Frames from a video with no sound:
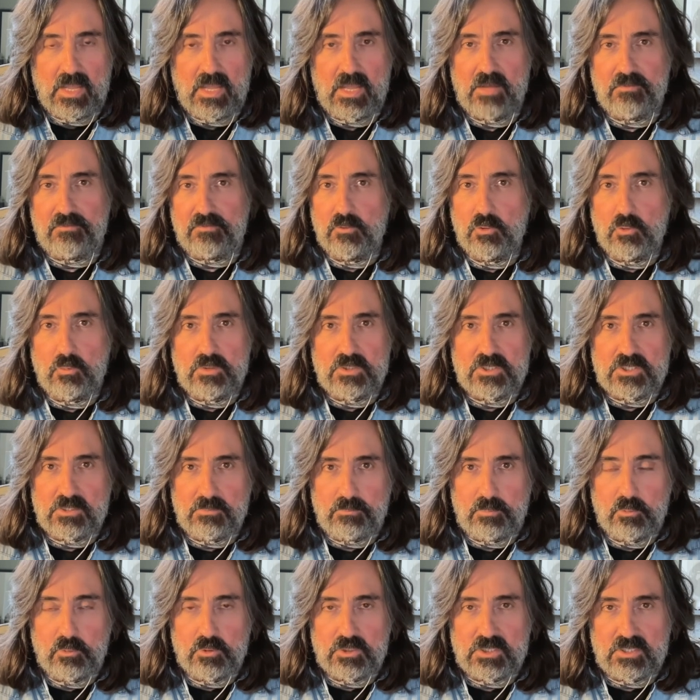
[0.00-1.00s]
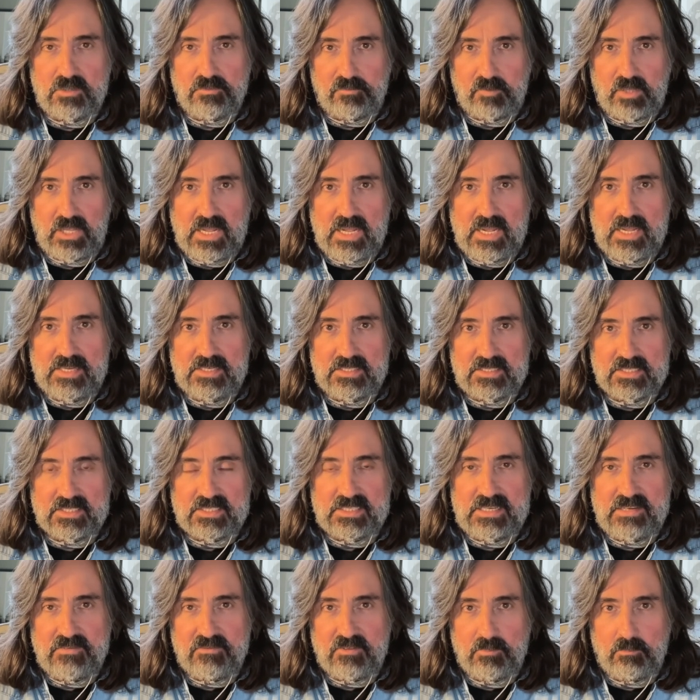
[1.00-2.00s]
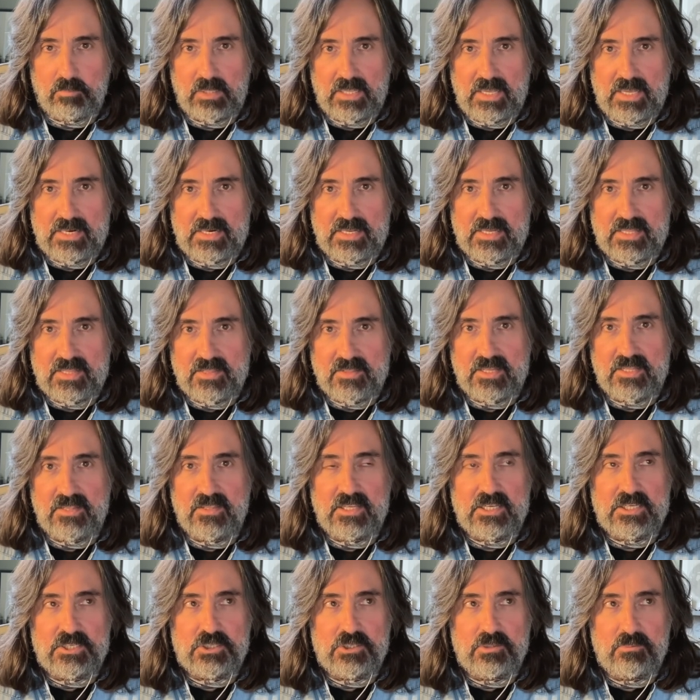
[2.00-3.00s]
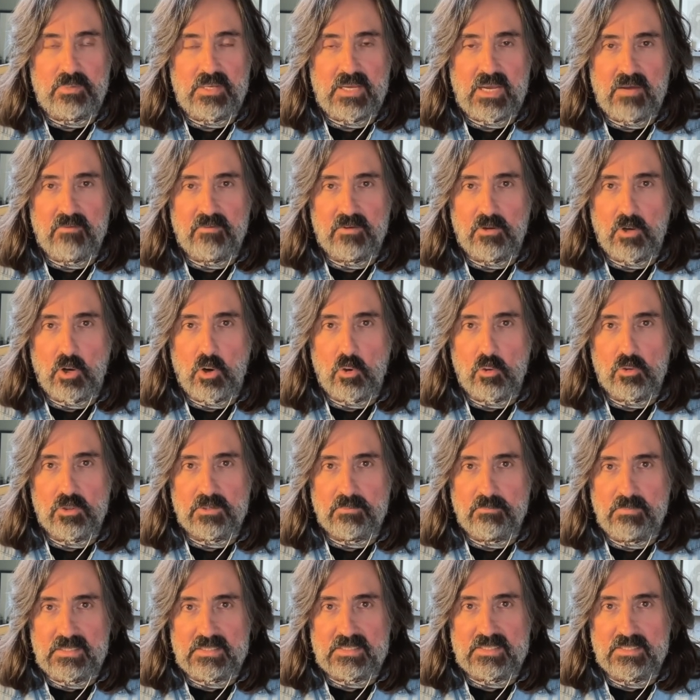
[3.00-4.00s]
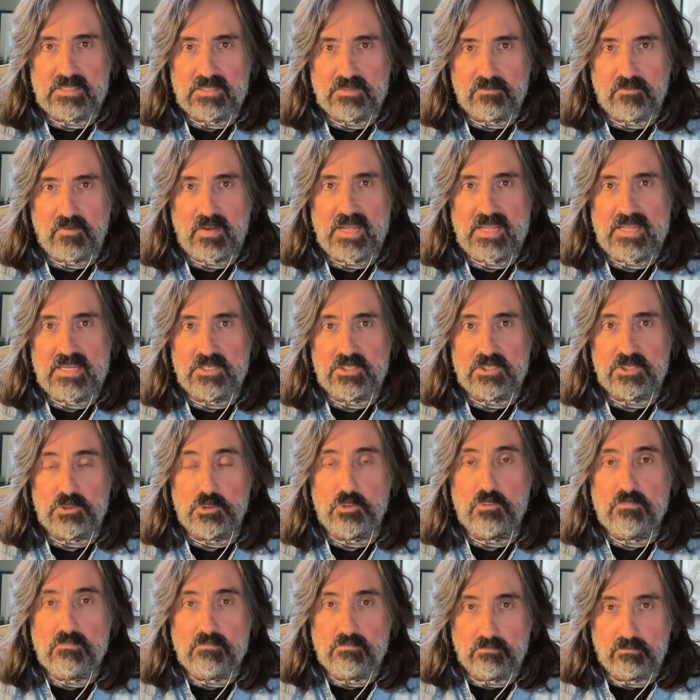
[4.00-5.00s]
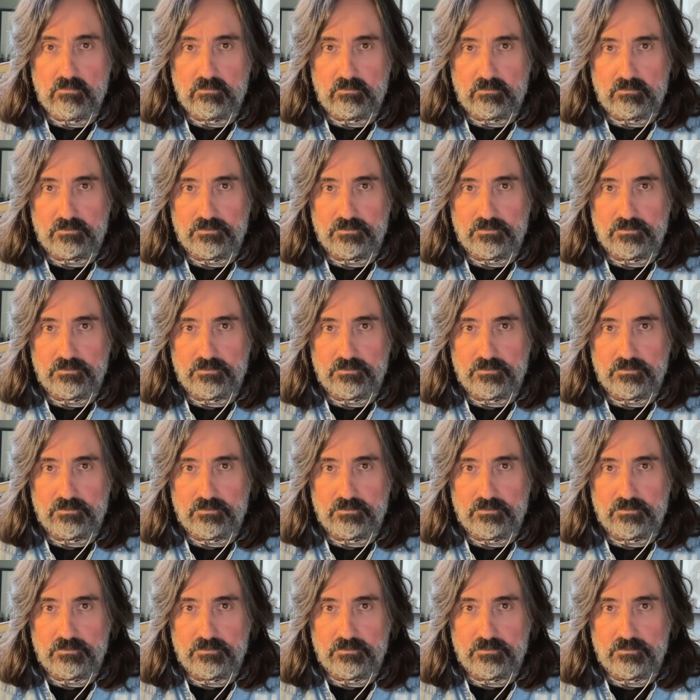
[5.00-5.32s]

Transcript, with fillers: if no one's supposed to fly to save the planet, then they should be having all their meetings via Zoom.